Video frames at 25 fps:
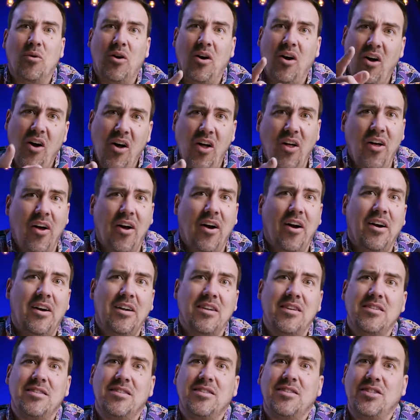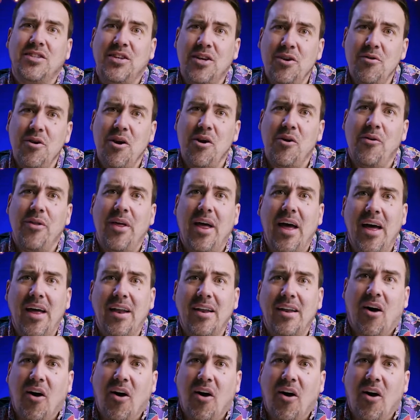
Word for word: We're all artists, you know that.